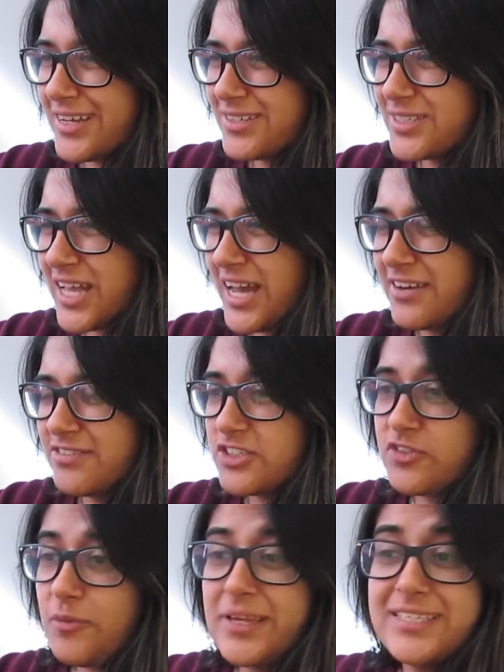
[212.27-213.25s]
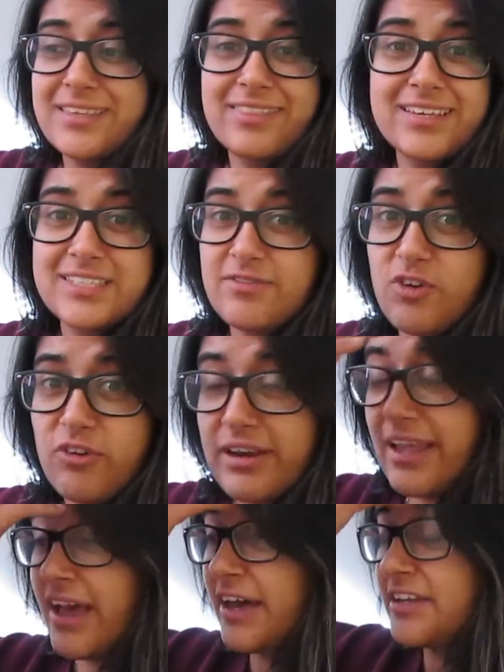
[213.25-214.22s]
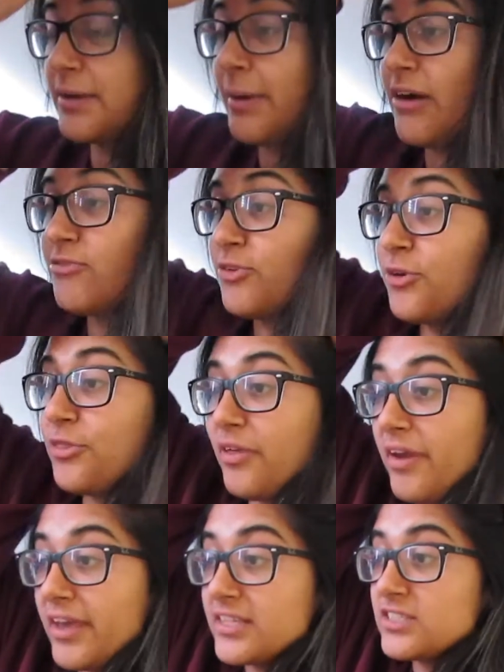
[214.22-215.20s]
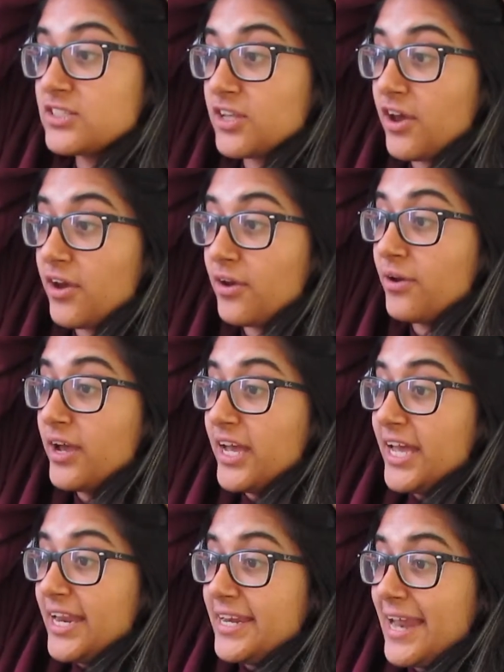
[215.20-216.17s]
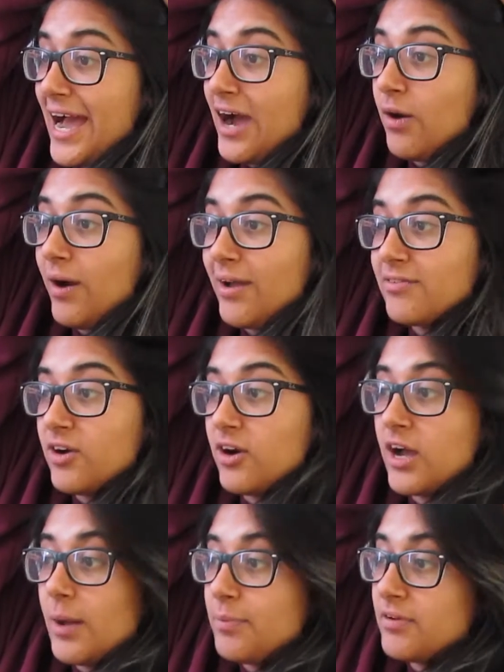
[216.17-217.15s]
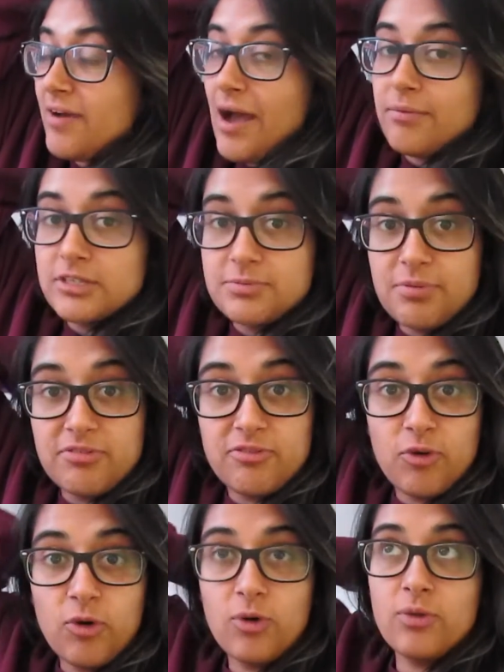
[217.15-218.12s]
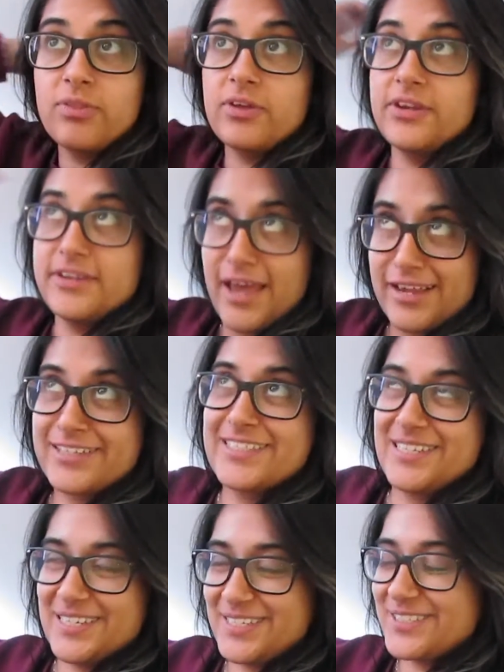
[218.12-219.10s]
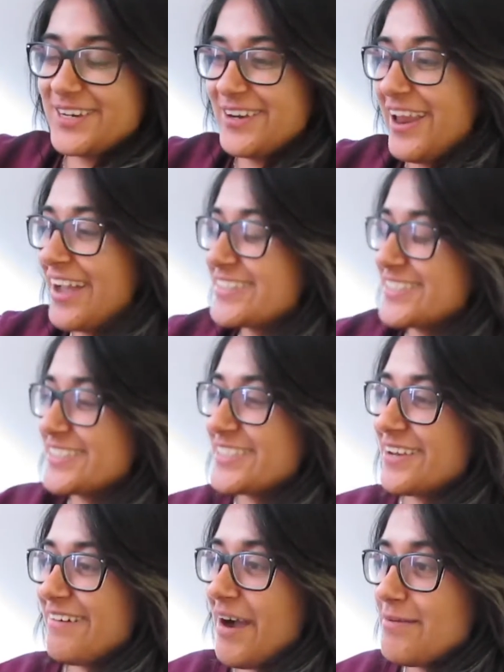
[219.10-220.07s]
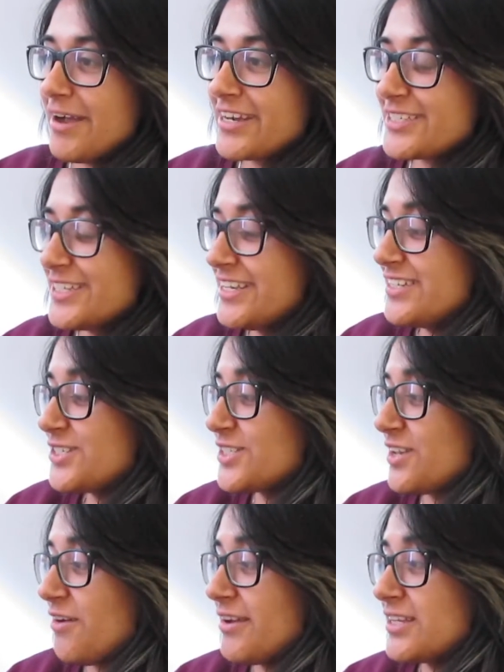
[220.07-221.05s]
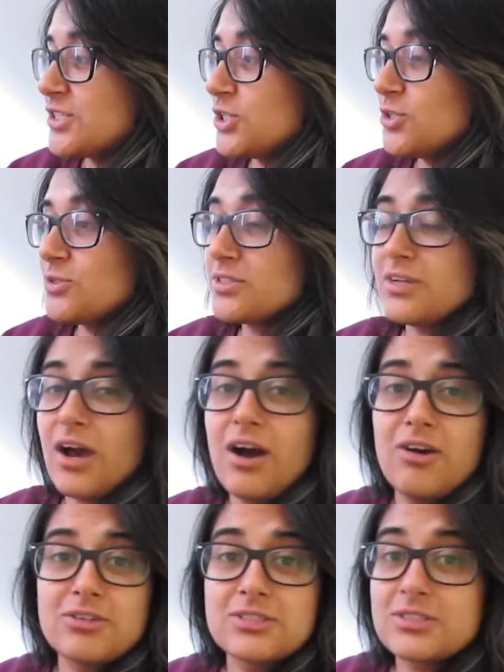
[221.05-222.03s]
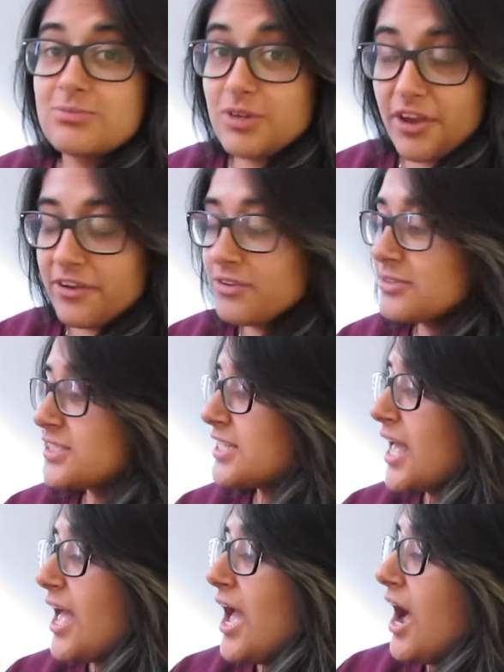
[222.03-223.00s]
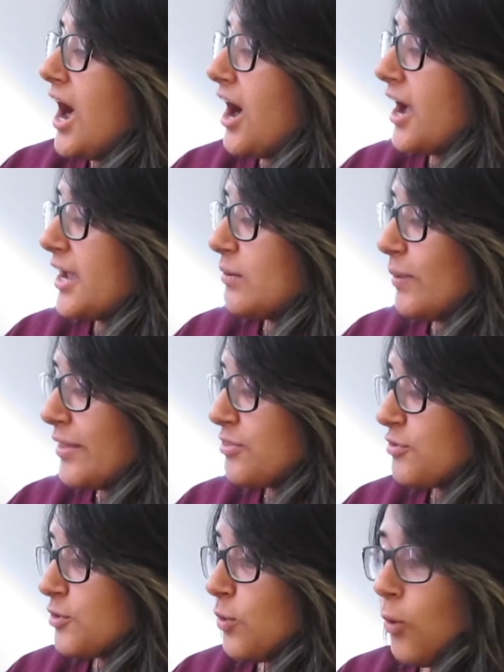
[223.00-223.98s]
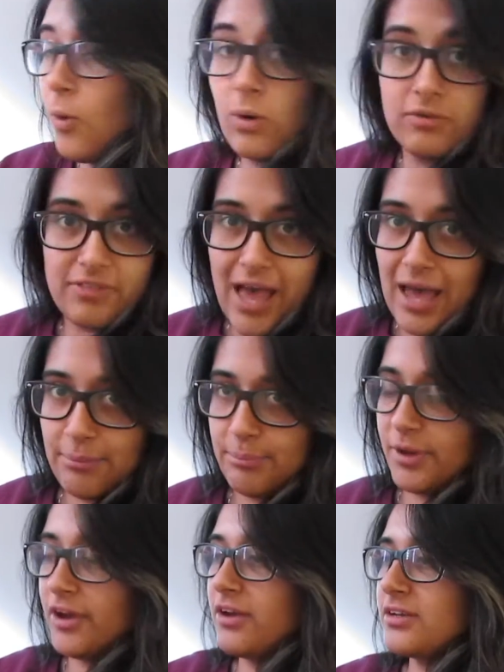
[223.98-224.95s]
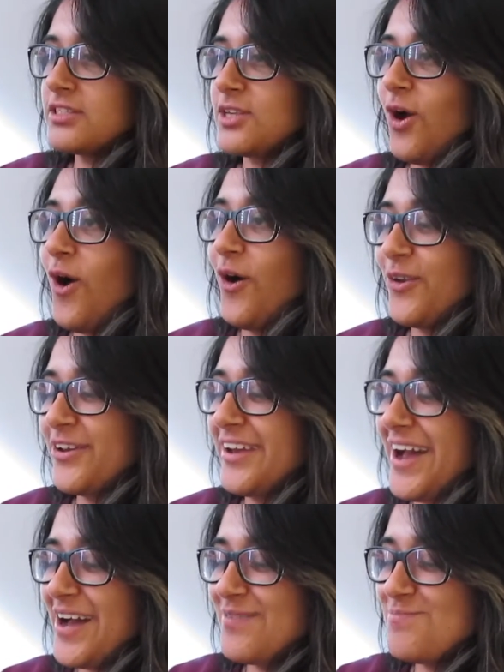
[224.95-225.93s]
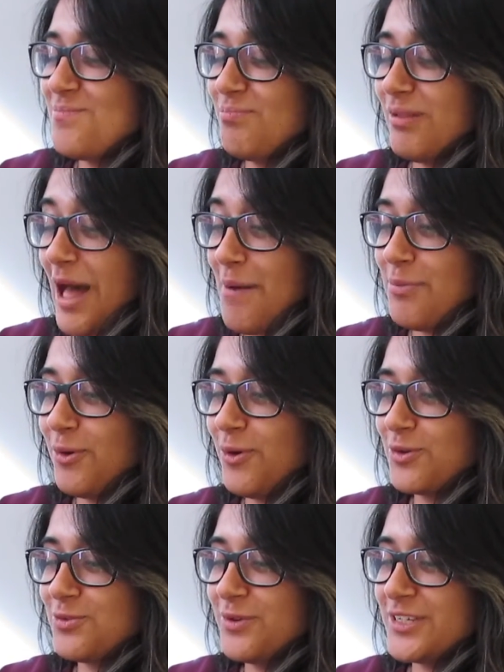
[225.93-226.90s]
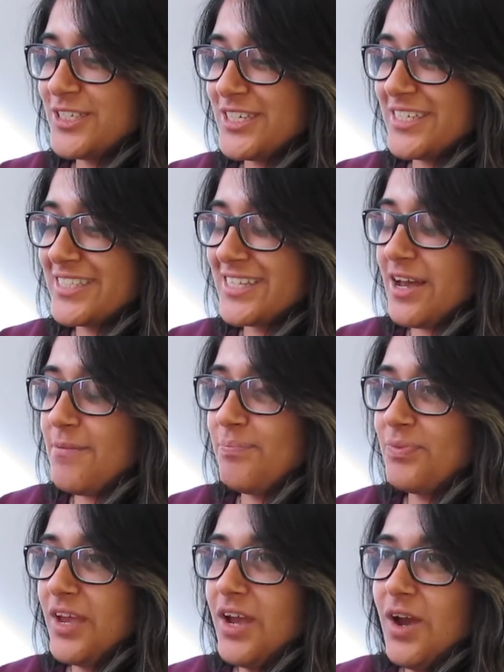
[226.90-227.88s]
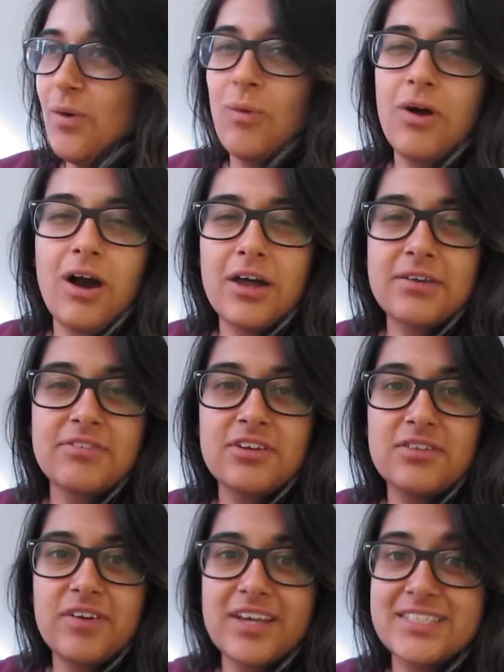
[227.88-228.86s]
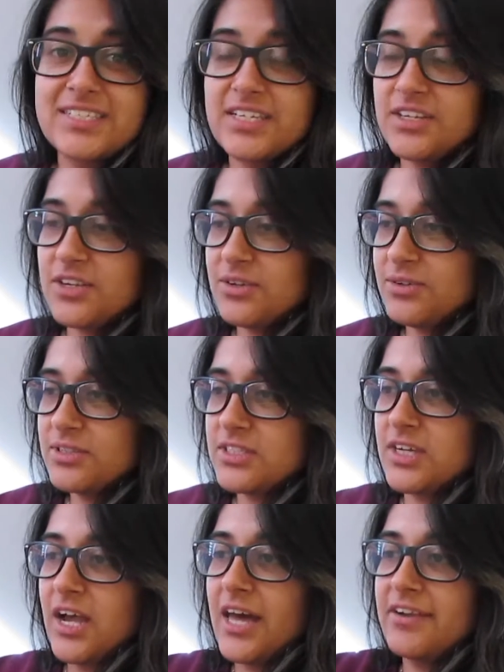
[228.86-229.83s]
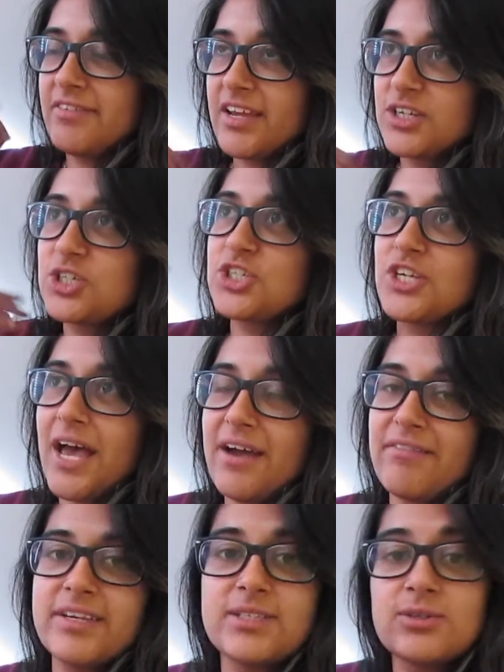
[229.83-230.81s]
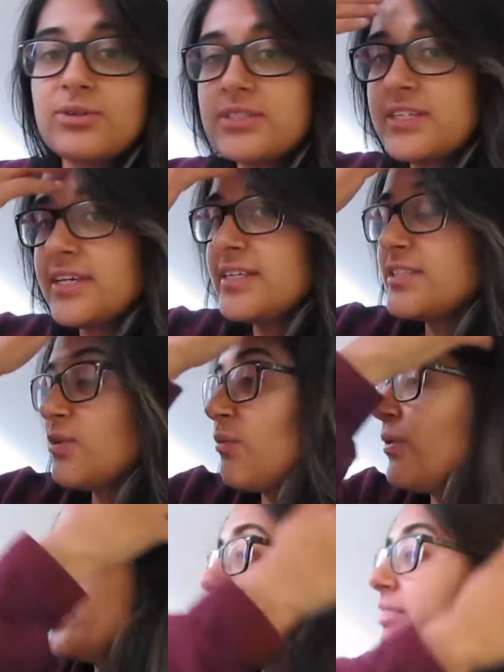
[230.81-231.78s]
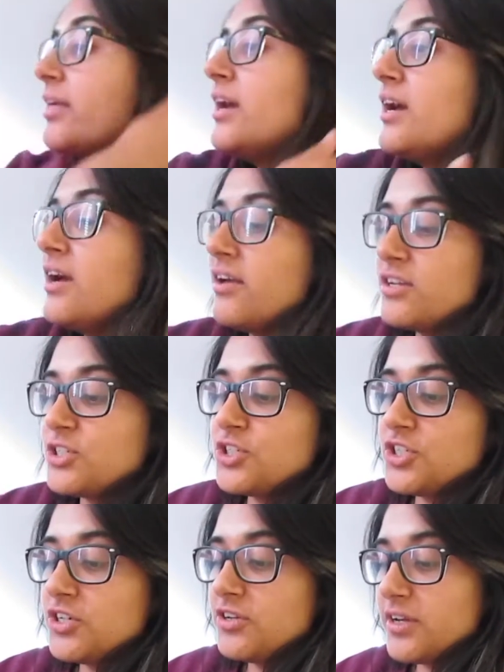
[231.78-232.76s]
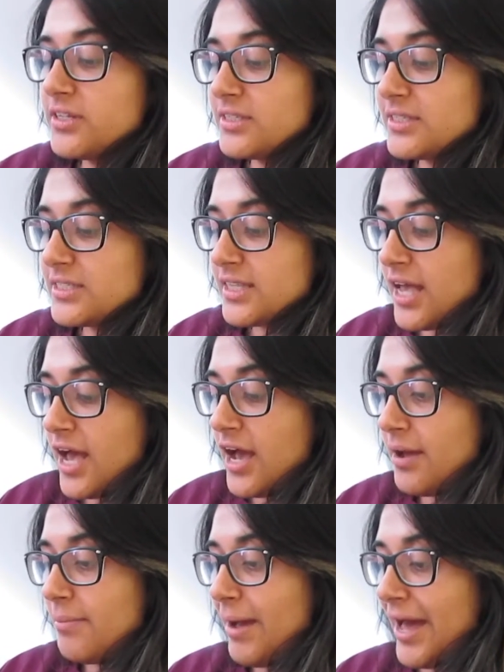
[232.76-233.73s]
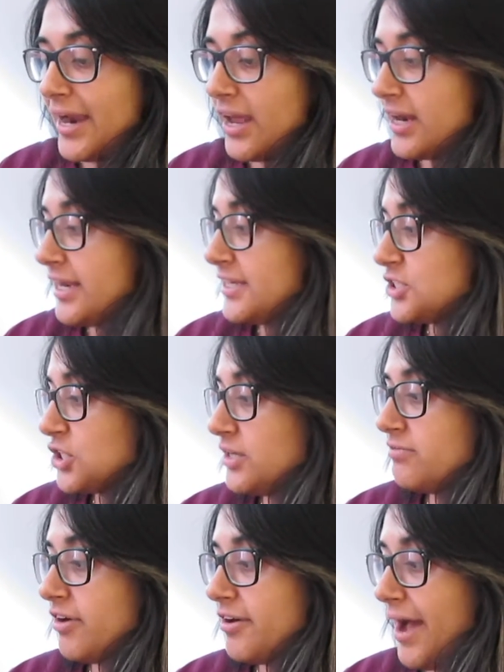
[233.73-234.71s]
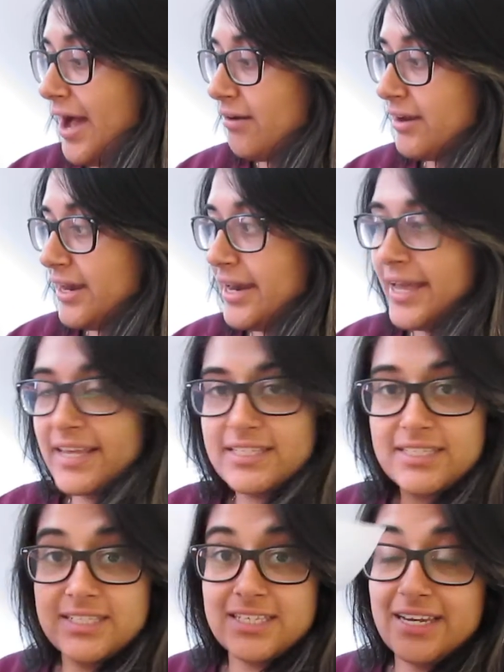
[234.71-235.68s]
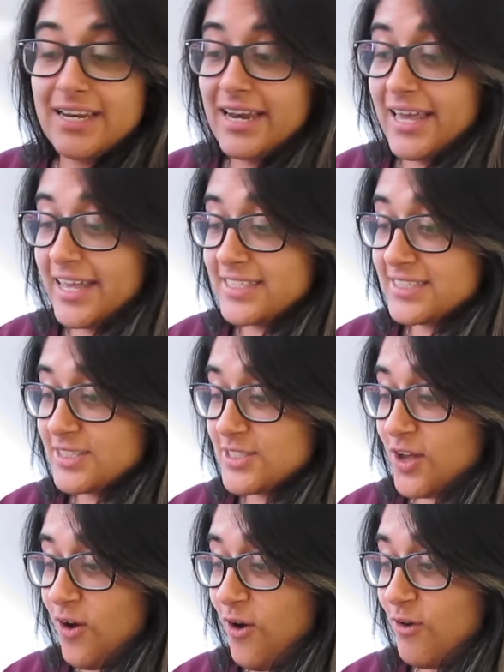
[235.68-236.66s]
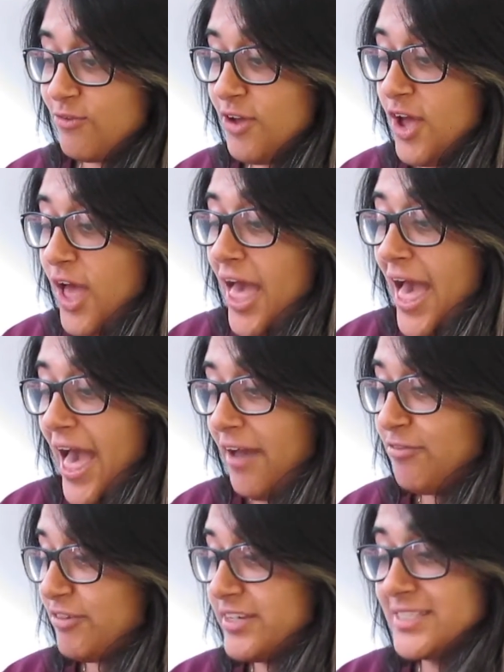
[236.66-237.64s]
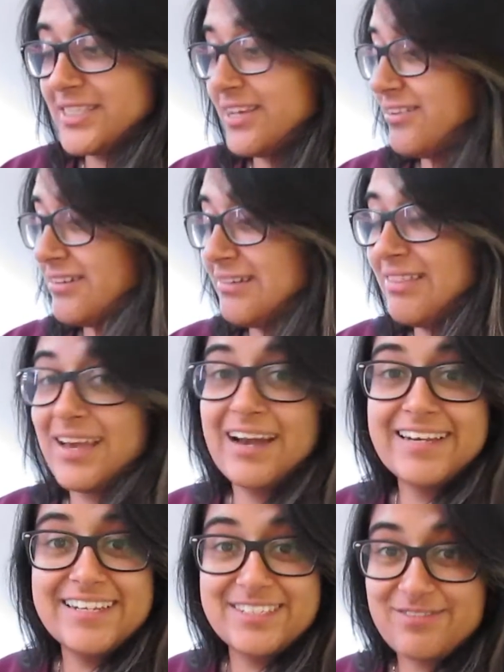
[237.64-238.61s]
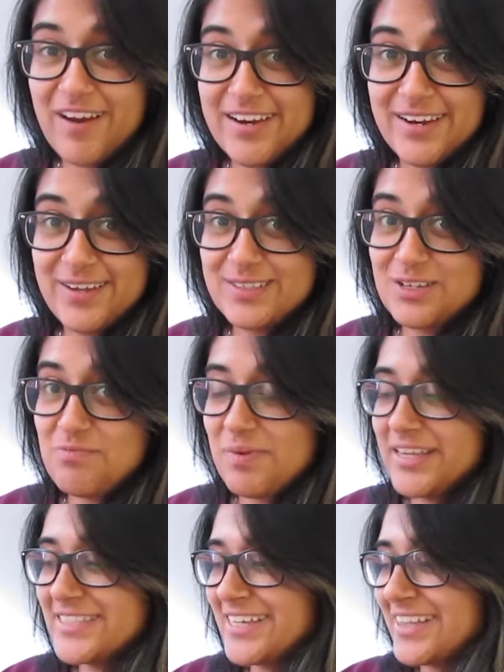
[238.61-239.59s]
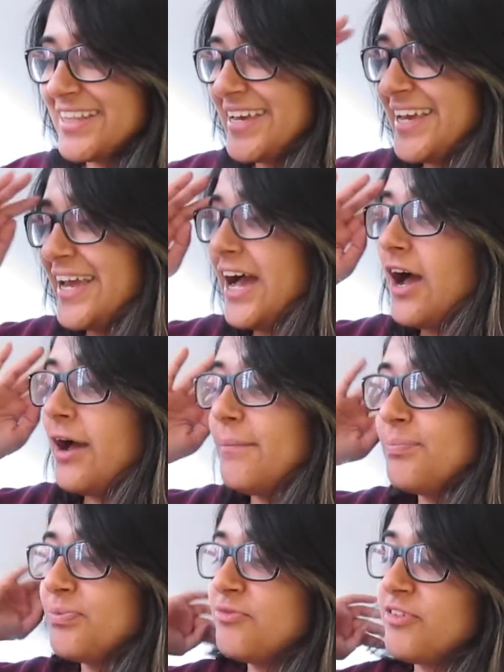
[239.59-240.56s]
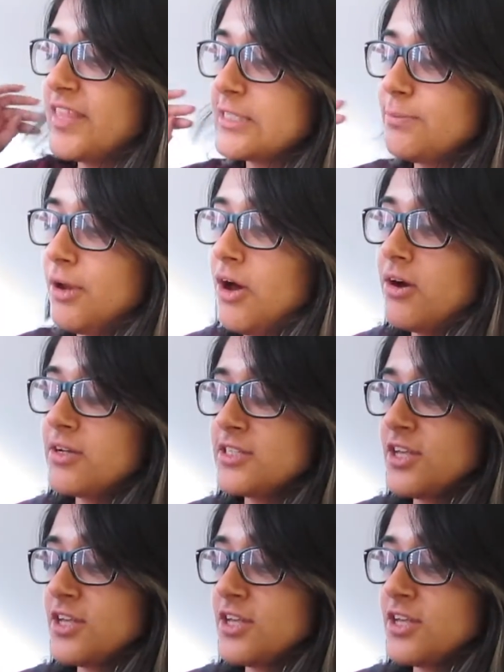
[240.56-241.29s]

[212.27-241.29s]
It's kind of just repeating things I've already heard about fourth year, so now I've got a couple of hours before the next intro lecture, so I'm actually just going to start on some notes. I went through all of the handbooks on Blackboard, which is what Cardiff University used to kind of like share resources with students, and I literally wrote out lists and lists of every single thing I need to write notes on basically for this block.